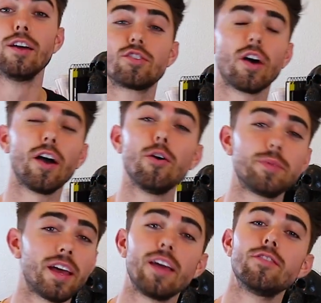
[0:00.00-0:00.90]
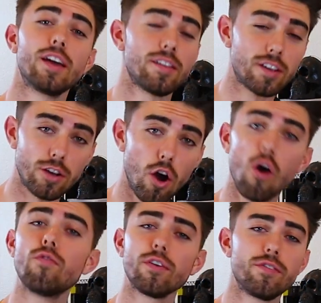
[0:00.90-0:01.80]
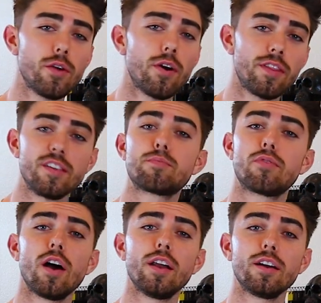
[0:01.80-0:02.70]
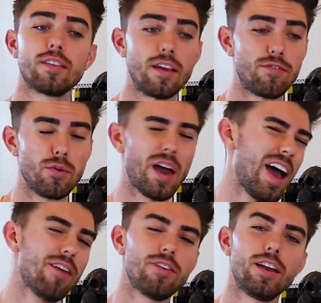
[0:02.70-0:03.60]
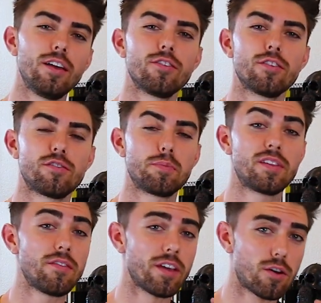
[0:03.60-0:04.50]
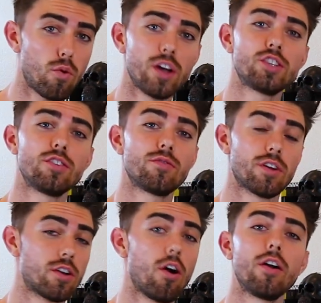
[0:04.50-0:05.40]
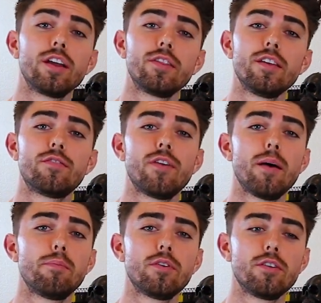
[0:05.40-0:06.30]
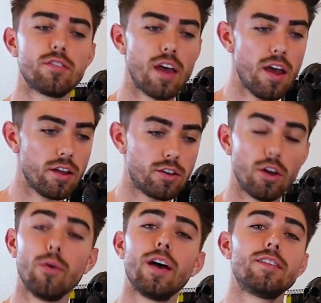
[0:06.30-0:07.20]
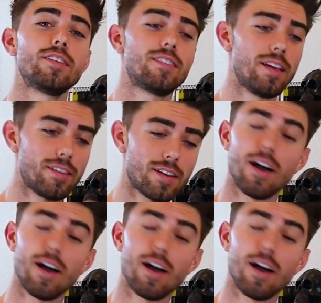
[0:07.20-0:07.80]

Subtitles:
So I hope that gave you guys a good overview on these products. If you have any other specific questions regarding these fat burners, don't hesitate to